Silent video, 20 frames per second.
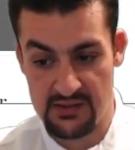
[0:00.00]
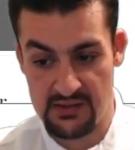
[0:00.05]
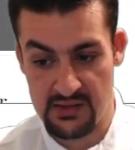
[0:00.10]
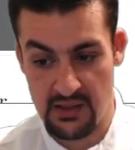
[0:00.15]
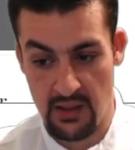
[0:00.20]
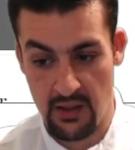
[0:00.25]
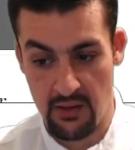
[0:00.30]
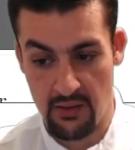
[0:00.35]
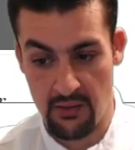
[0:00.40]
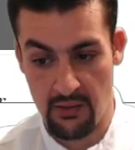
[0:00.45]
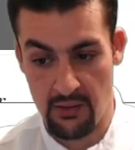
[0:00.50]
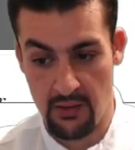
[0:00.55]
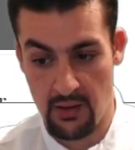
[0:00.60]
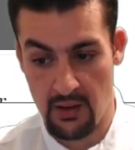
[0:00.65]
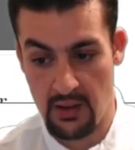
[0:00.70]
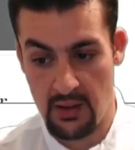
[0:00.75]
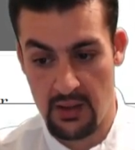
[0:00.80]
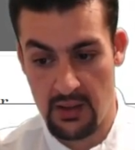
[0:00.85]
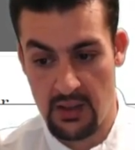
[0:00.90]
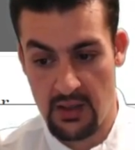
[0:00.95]

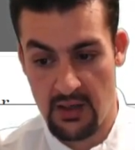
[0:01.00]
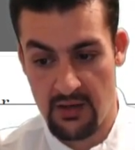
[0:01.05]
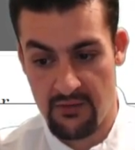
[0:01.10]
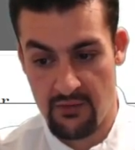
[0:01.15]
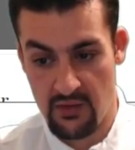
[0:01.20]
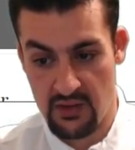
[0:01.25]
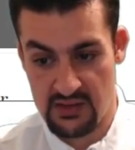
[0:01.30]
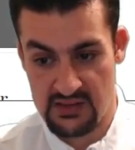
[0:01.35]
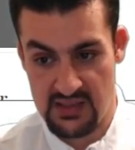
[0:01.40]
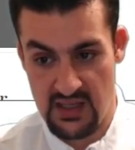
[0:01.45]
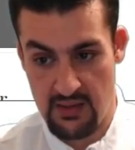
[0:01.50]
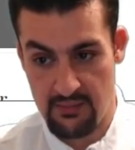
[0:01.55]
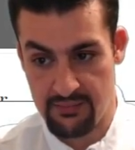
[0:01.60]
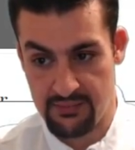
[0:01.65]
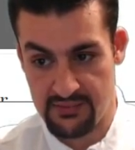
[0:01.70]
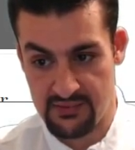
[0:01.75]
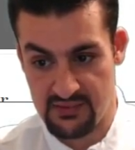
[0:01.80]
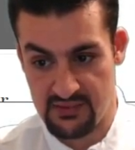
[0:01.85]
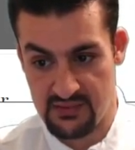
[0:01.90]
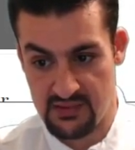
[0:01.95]
So, for
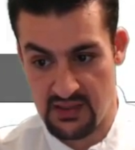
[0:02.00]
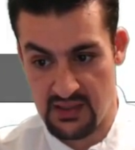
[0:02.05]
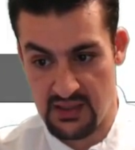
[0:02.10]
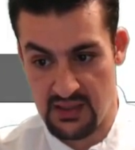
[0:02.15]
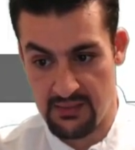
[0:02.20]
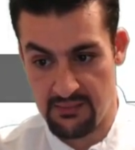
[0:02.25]
example,